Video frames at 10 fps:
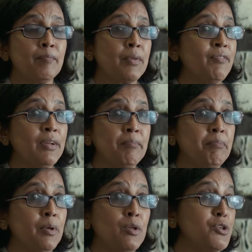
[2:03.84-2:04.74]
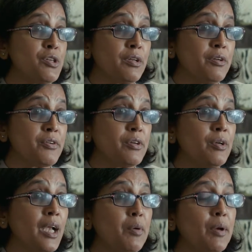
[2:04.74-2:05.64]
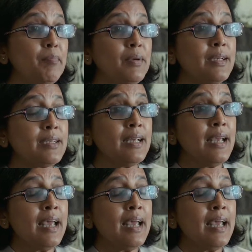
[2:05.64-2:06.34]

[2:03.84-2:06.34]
even pollution control equipment.